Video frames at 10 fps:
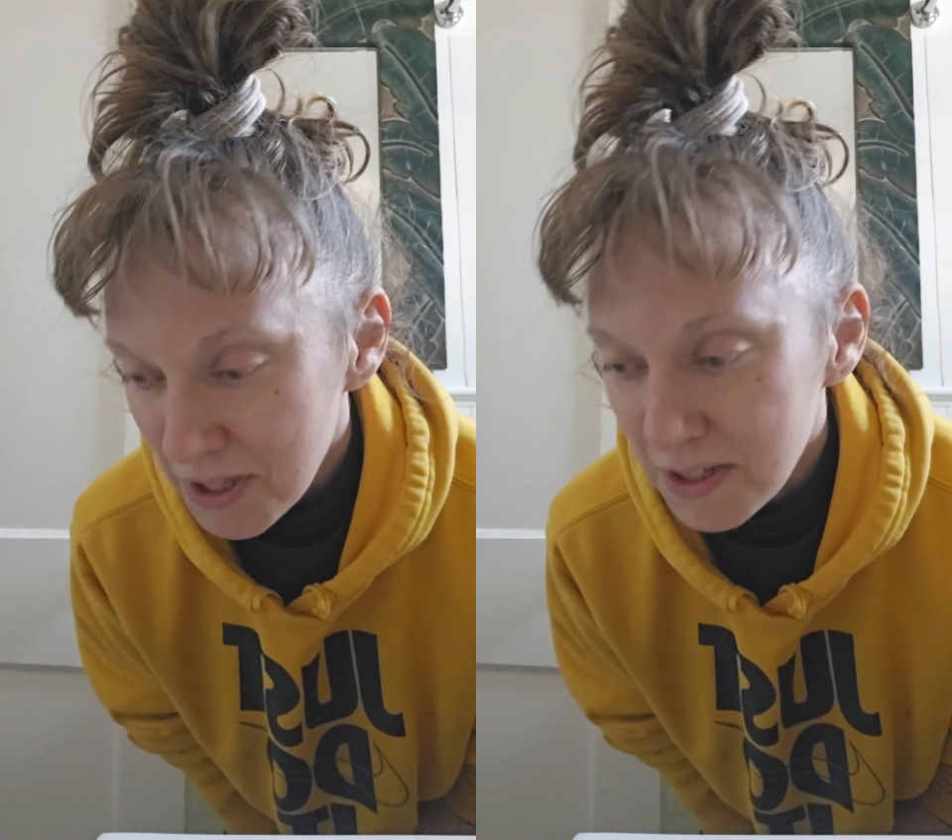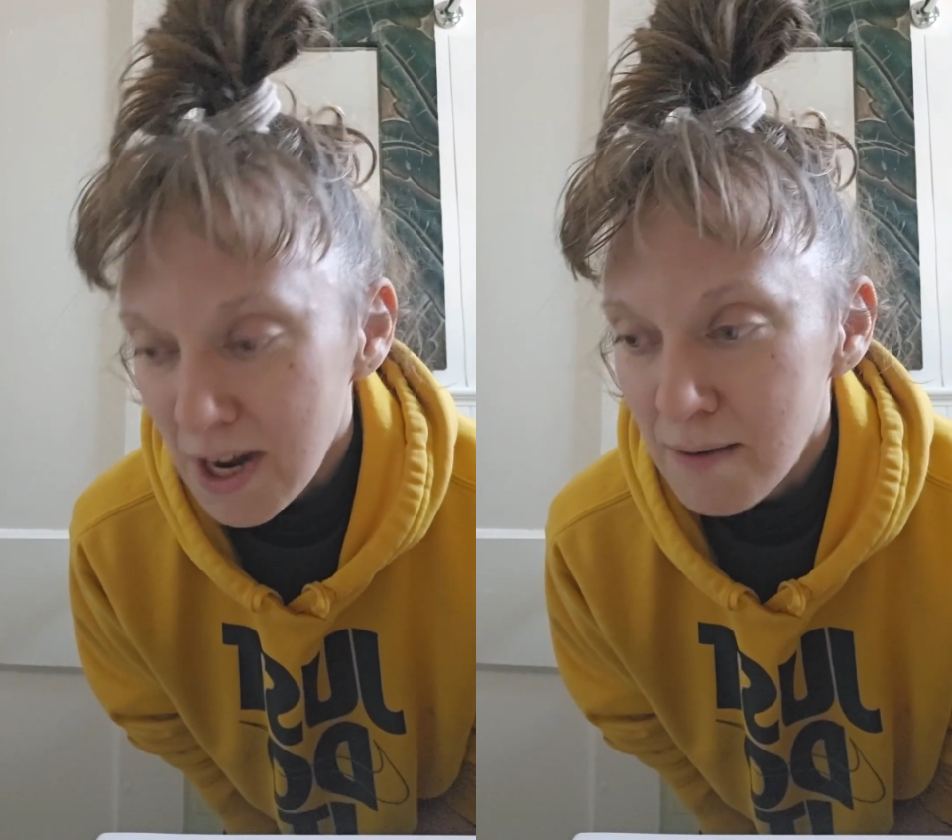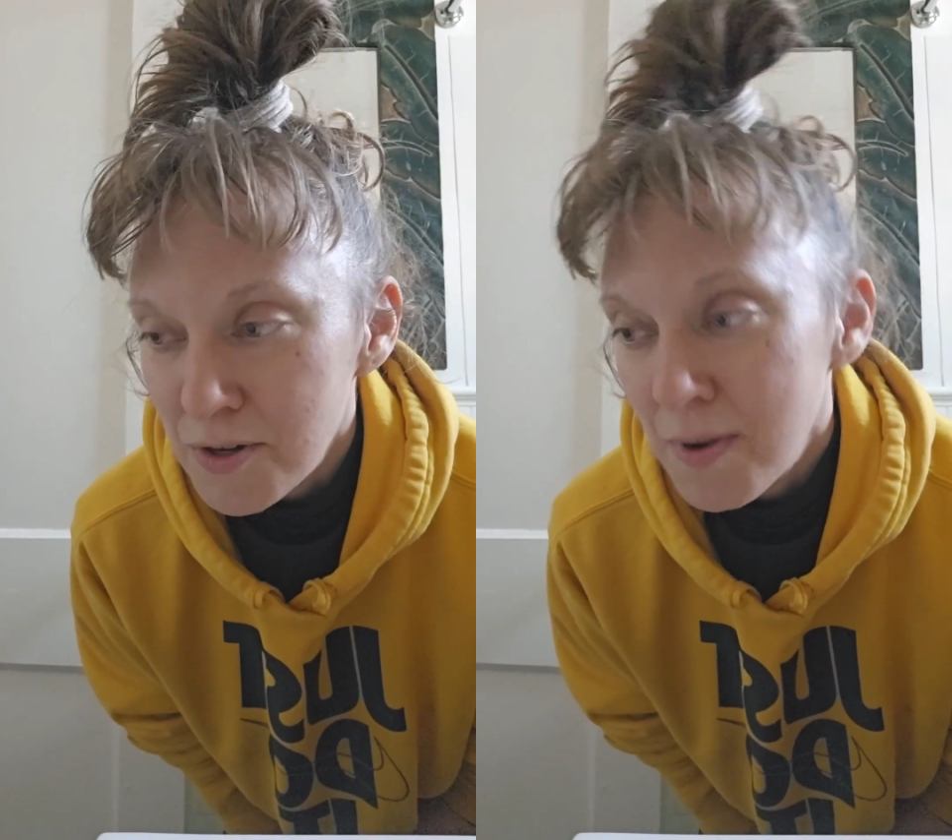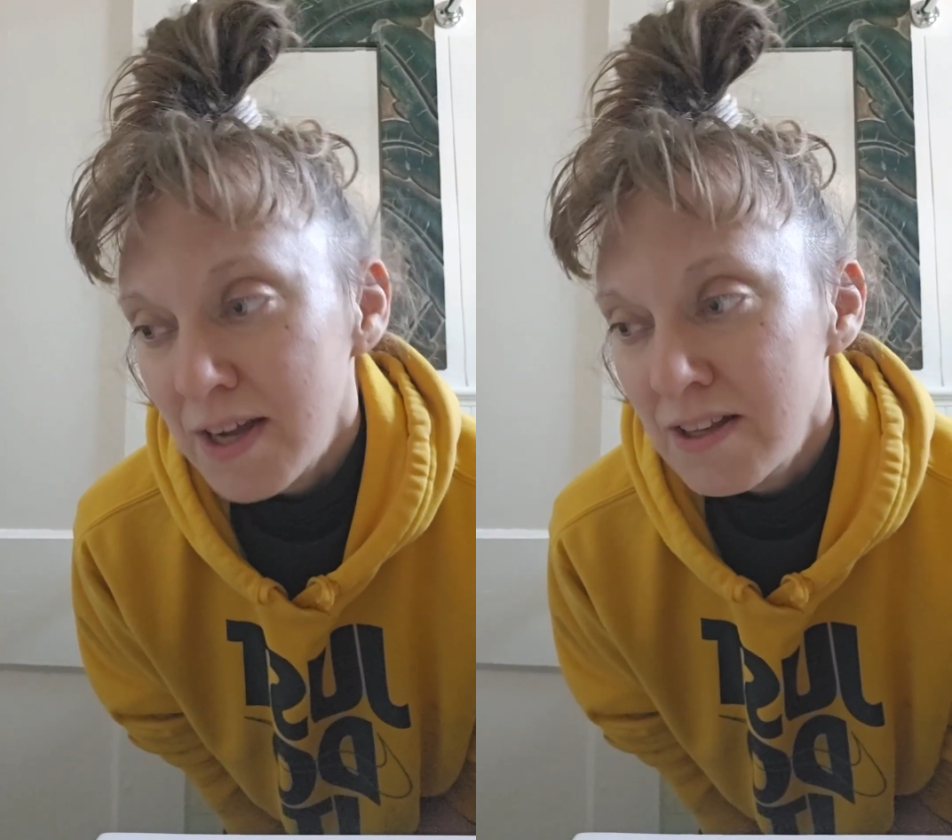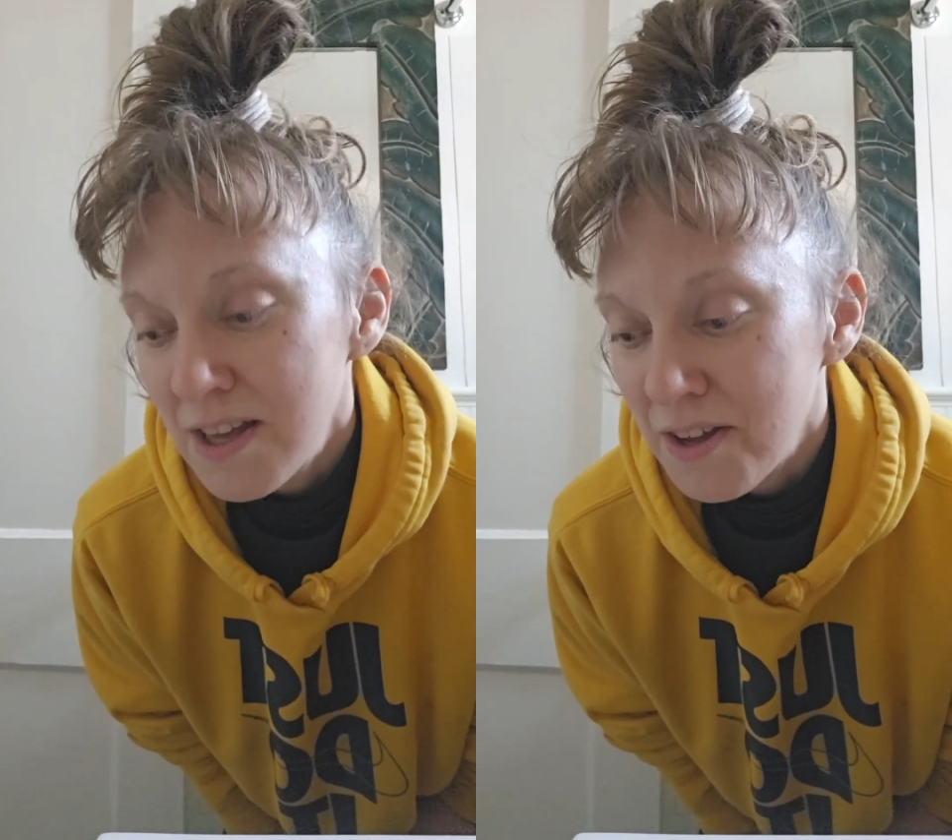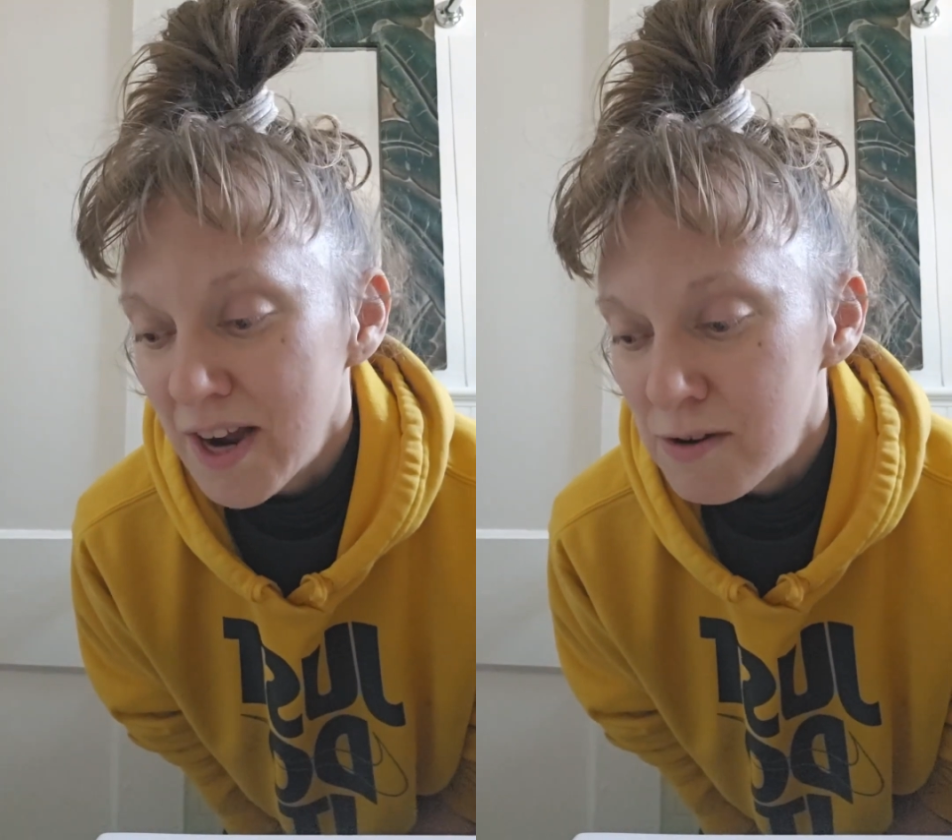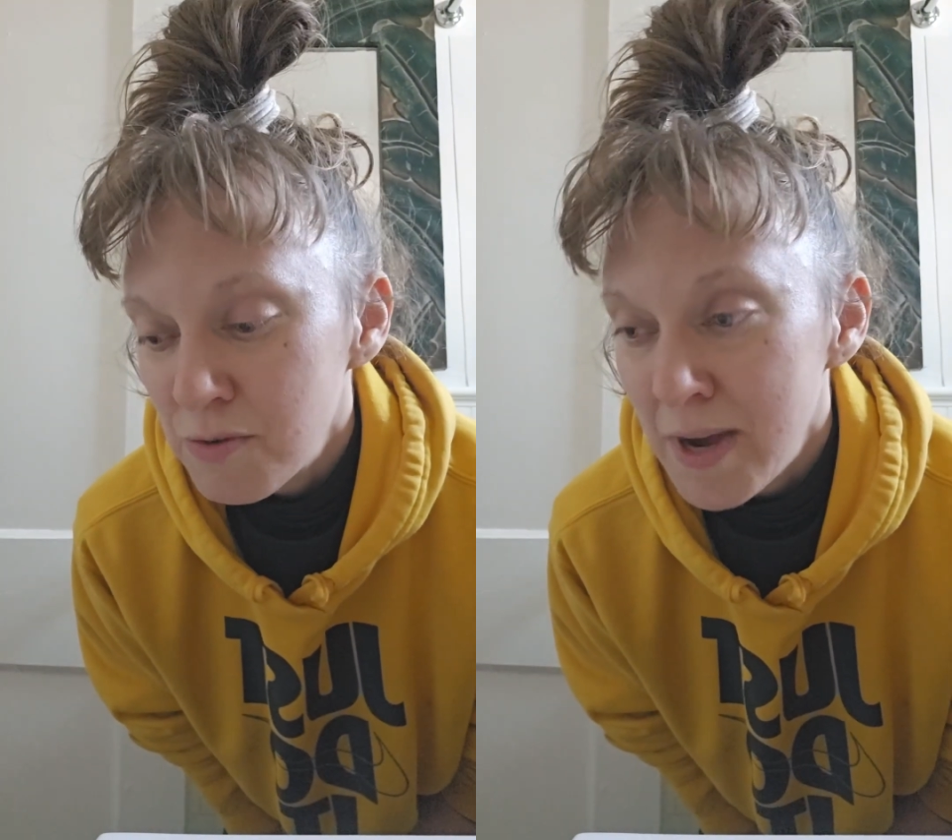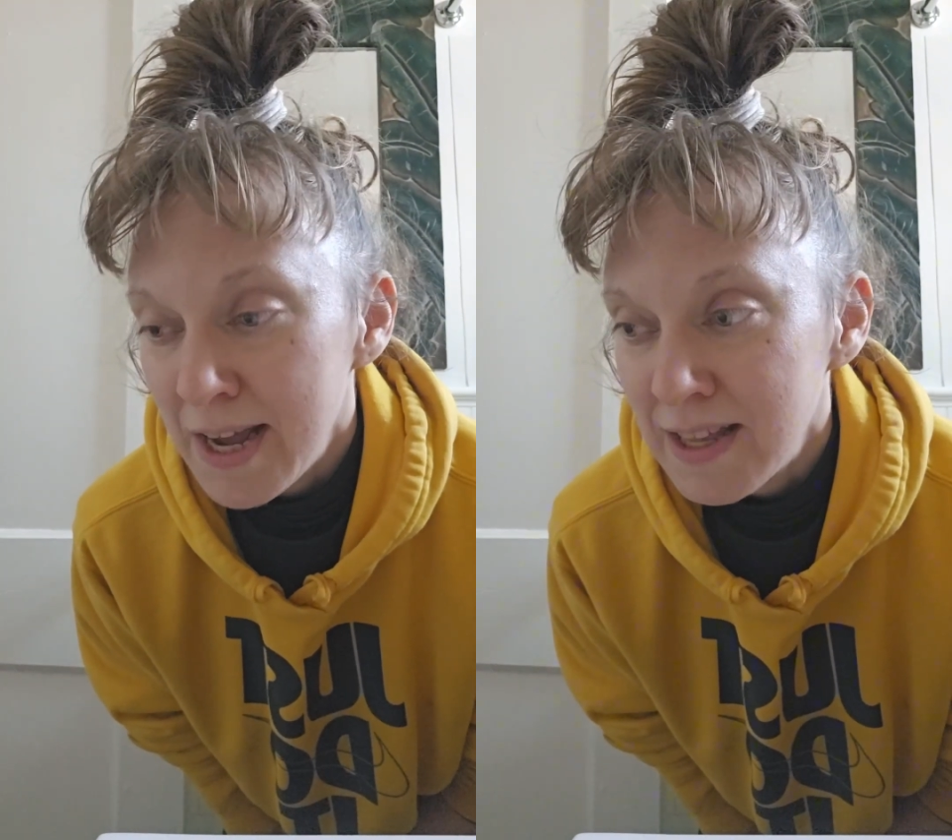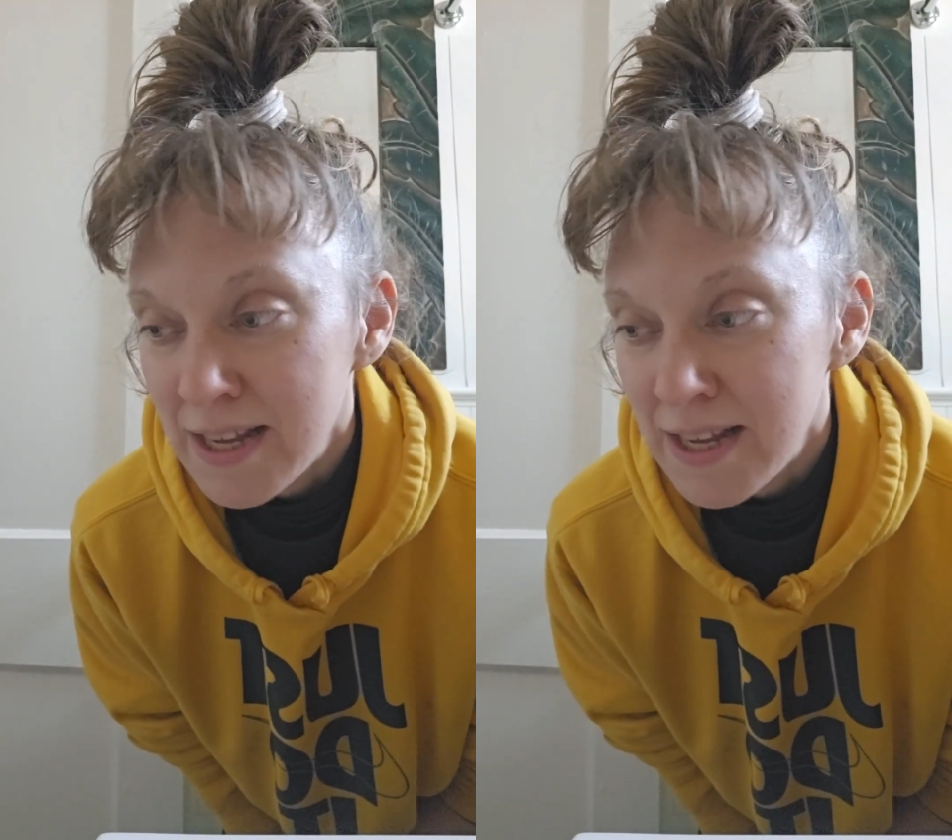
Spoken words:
this garbage bag in the other garbage bag,